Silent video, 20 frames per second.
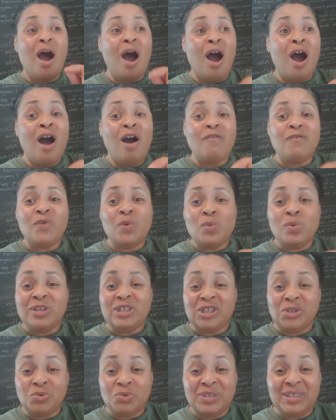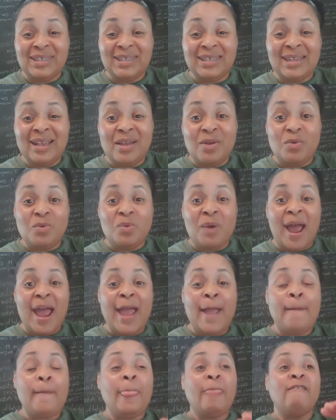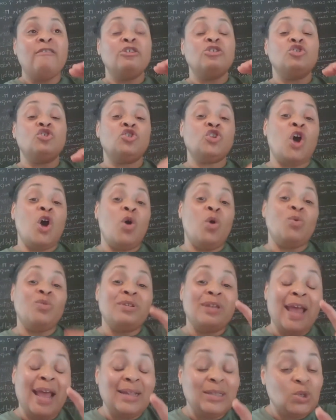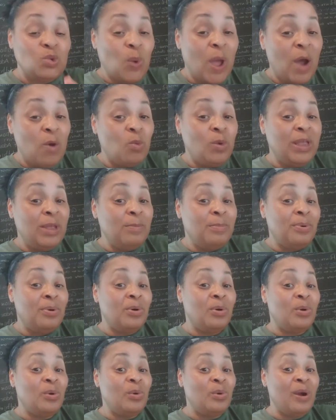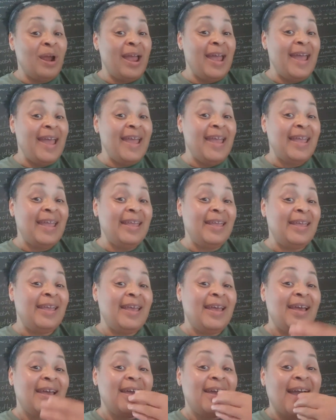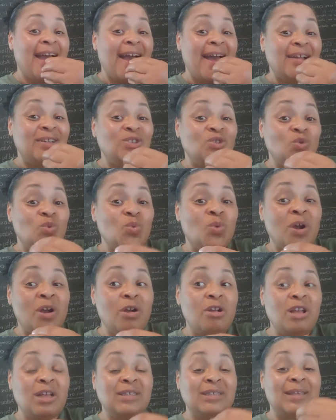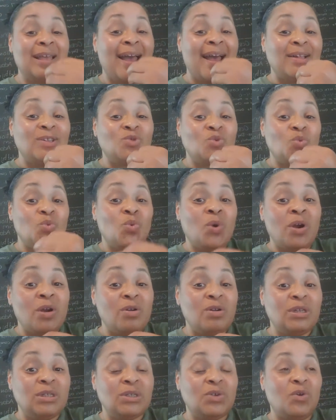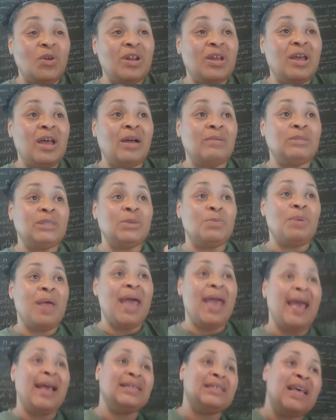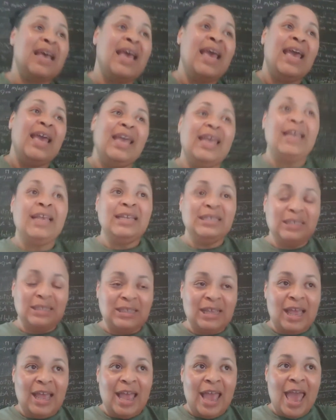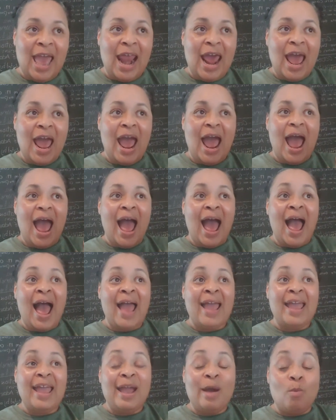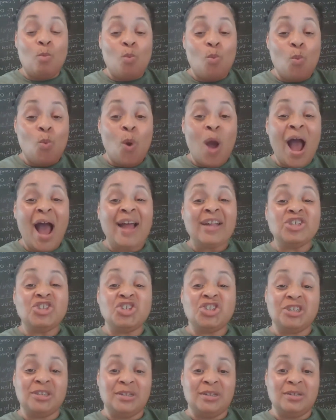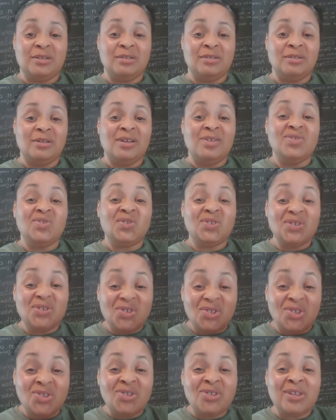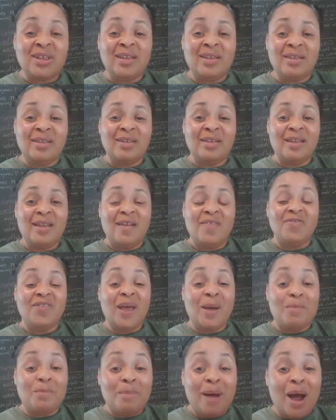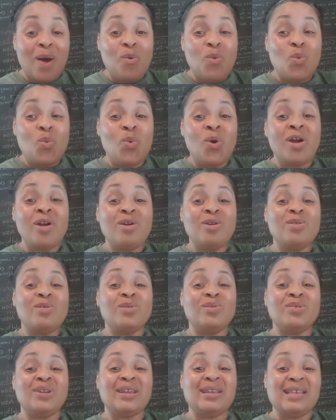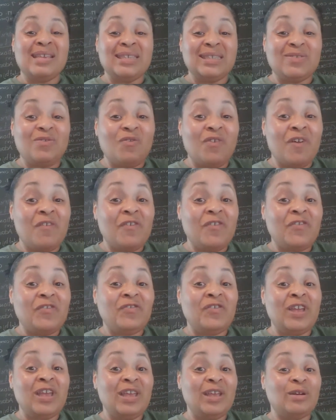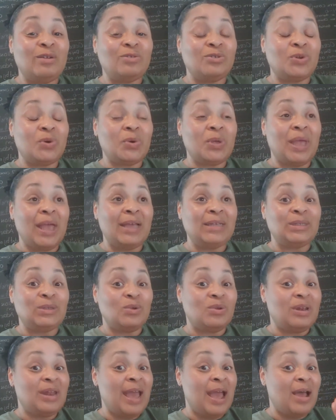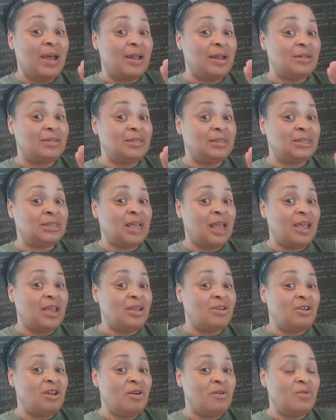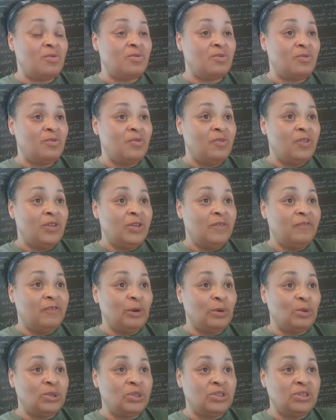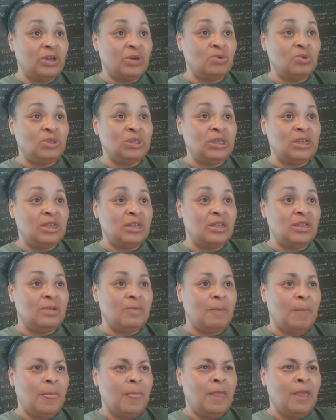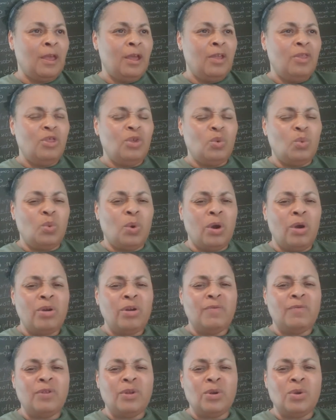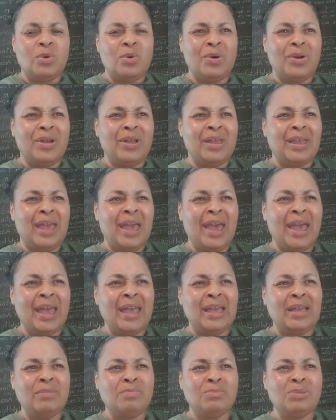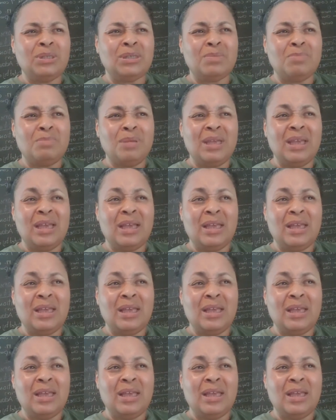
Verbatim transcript: all for which it was sent, right? So that's why we pray God's word because God's word is going to come to pass. He said, I am watching to see that my word is fulfilled. Okay, so now take note. Verse 13 The word of the Lord came to me